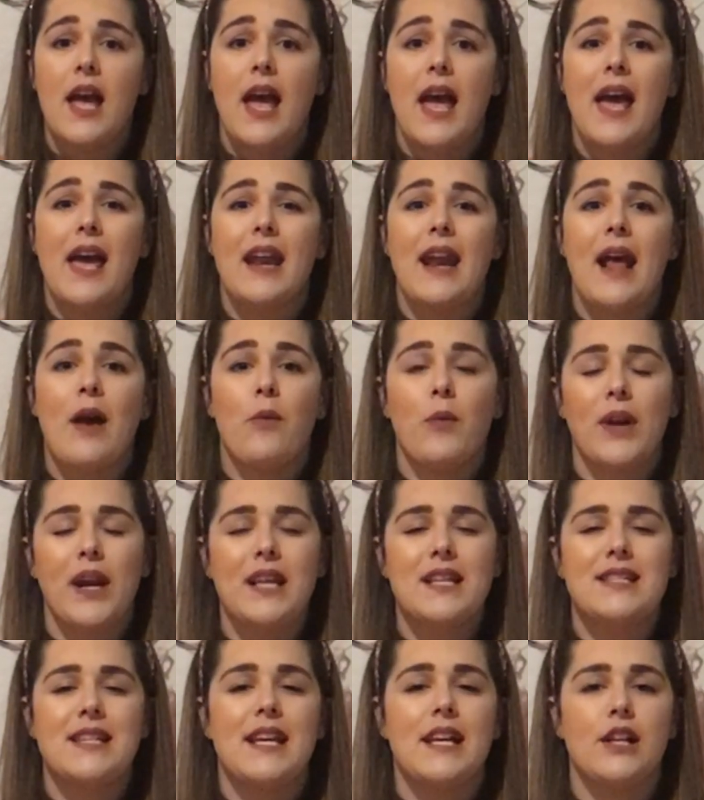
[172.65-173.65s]
And when I
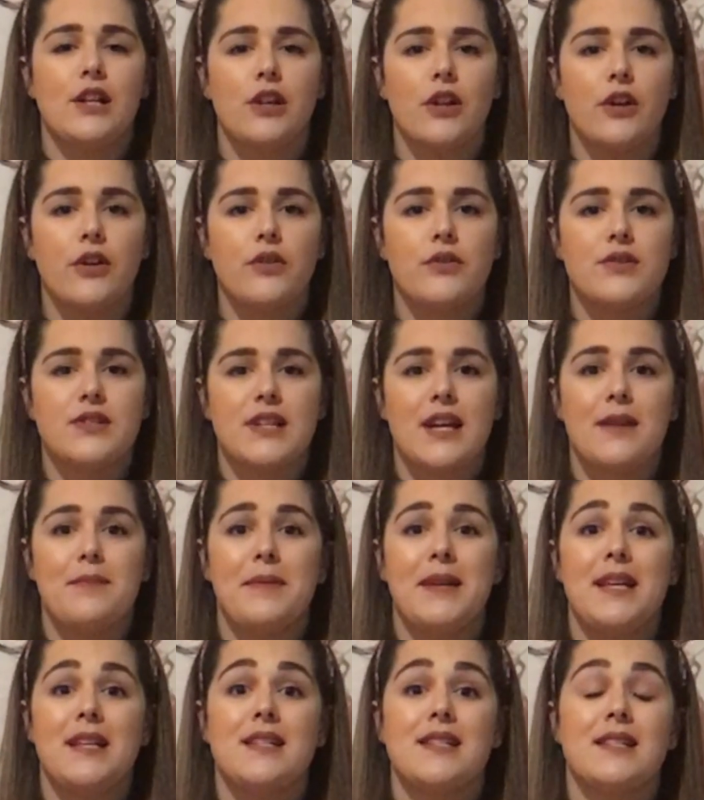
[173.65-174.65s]
say closed, I
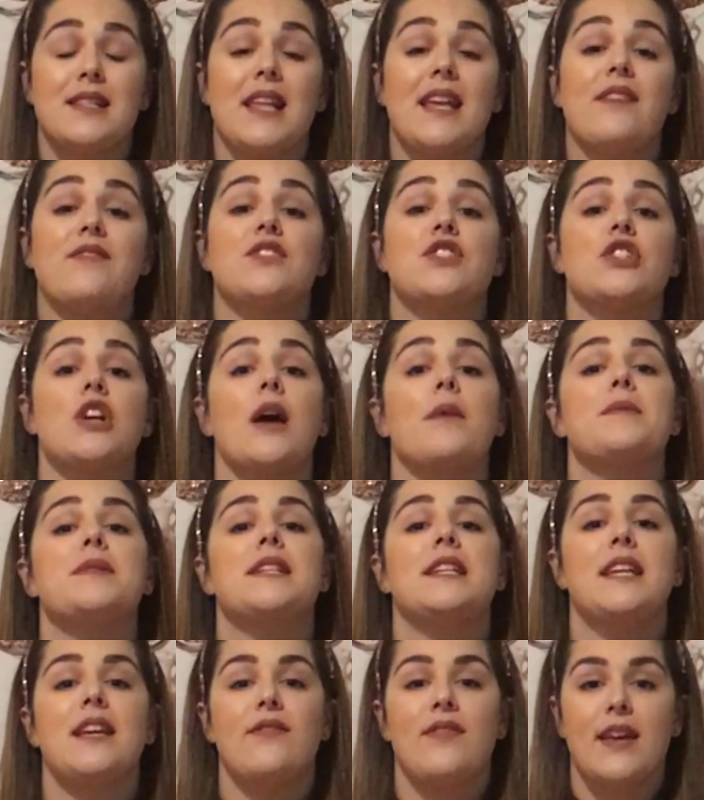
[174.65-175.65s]
mean they've stopped
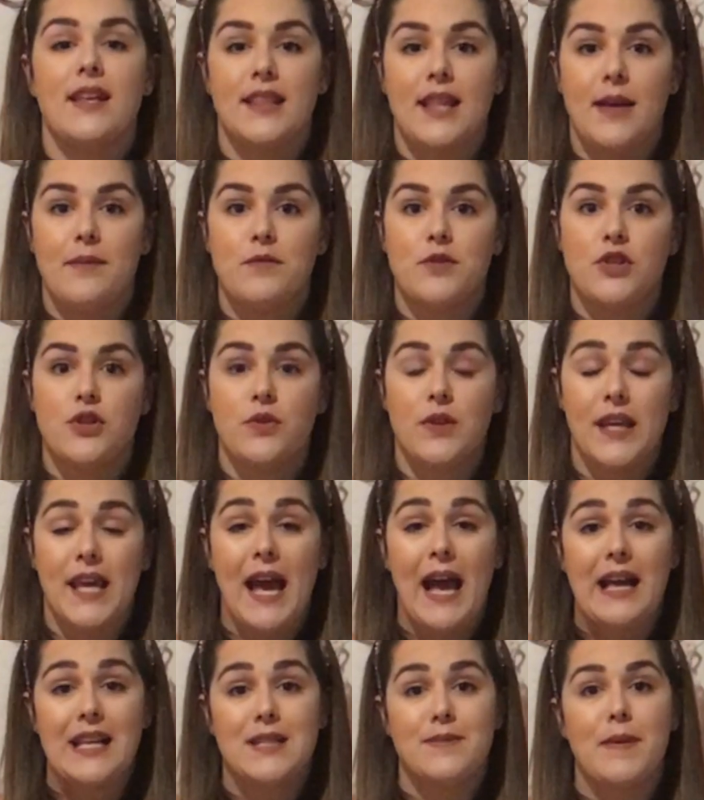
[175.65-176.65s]
giving them to the
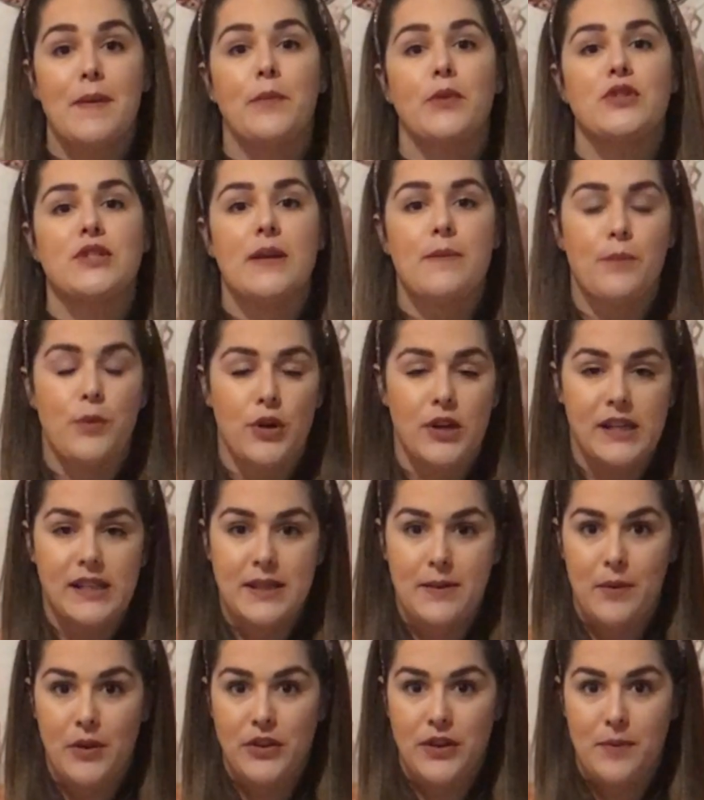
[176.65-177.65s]
cast members and putting
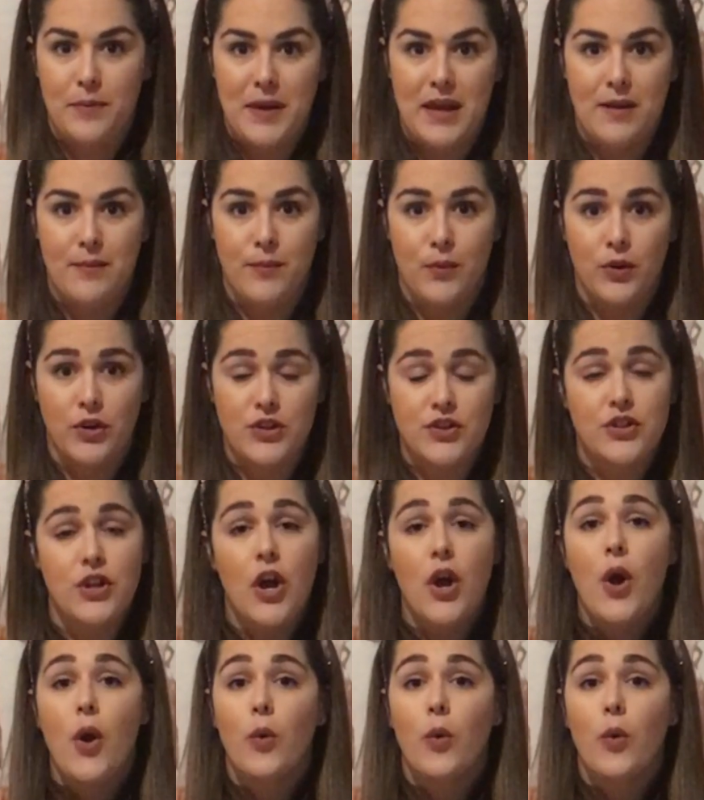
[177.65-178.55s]
them on the pin boards.